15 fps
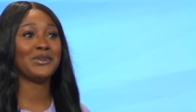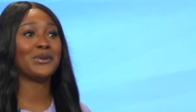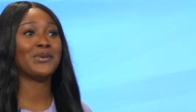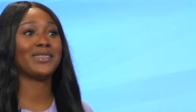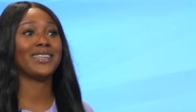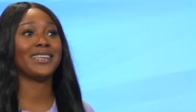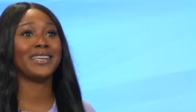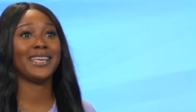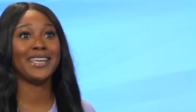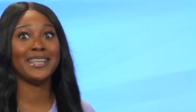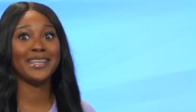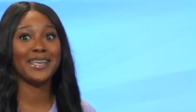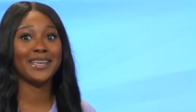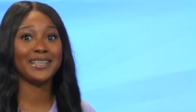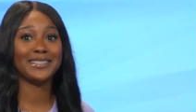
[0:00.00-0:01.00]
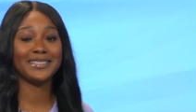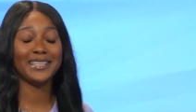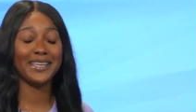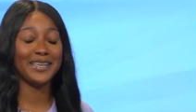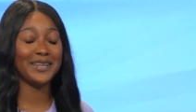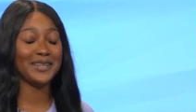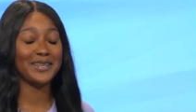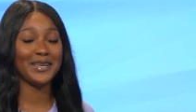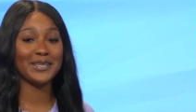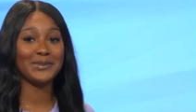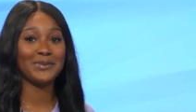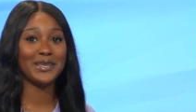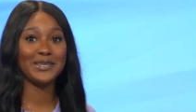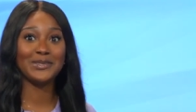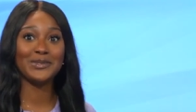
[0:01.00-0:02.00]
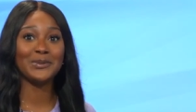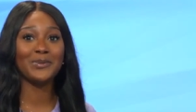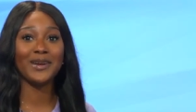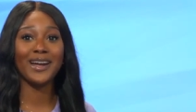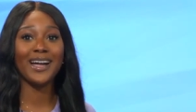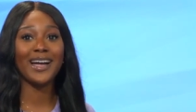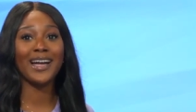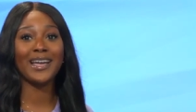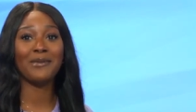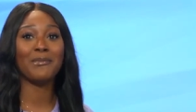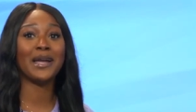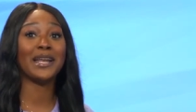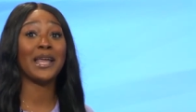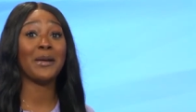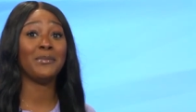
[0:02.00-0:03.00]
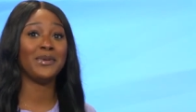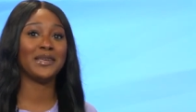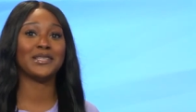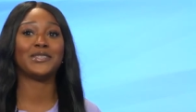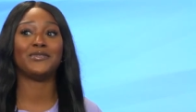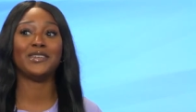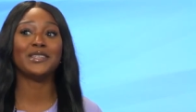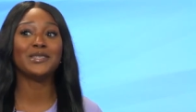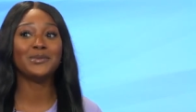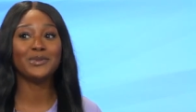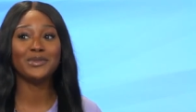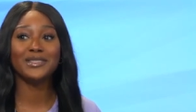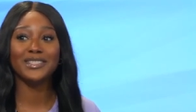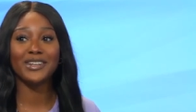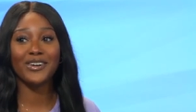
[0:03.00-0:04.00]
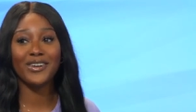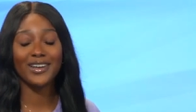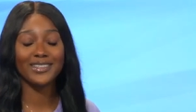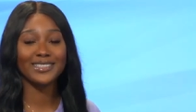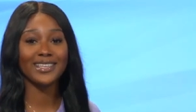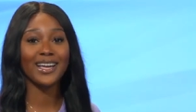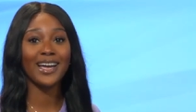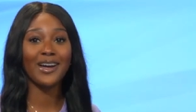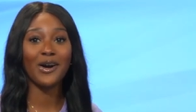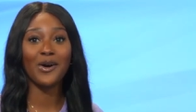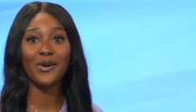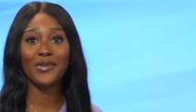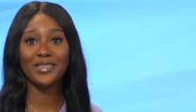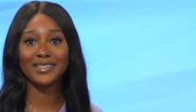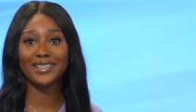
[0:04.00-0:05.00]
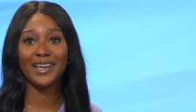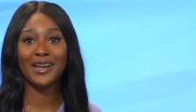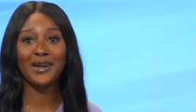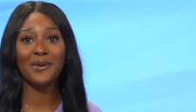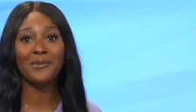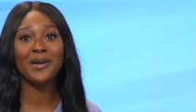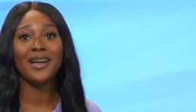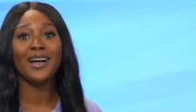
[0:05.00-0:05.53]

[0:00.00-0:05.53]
you know, with the index, the heat index being super high, it might not be as feasible to go outside all the time.